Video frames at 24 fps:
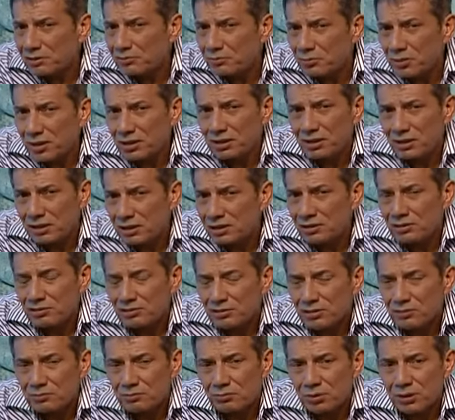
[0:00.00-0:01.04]
many
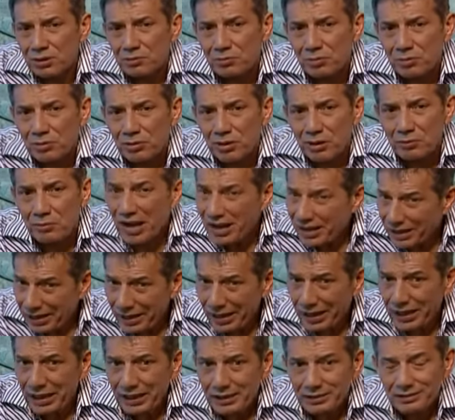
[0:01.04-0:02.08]
innocent people and my
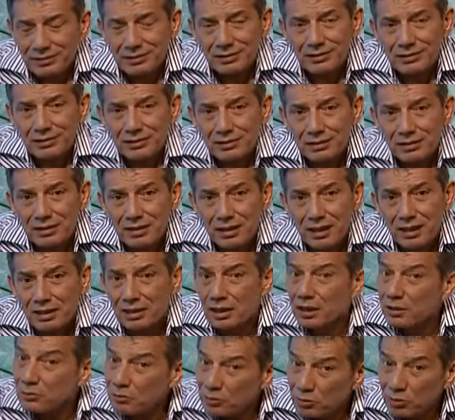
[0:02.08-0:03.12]
gangs, and
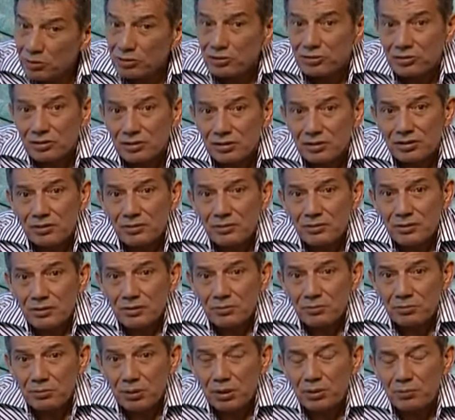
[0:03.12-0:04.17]
there was
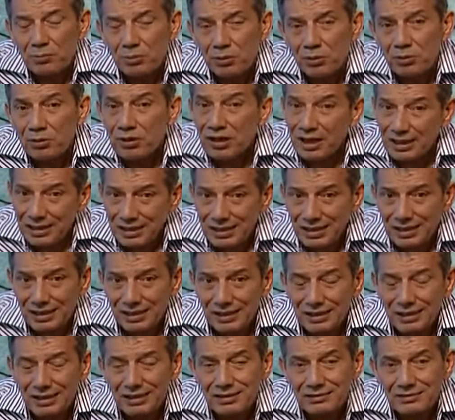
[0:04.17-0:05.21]
people who got
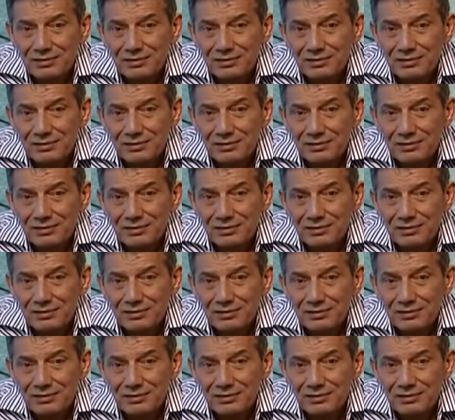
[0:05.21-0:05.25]
killed.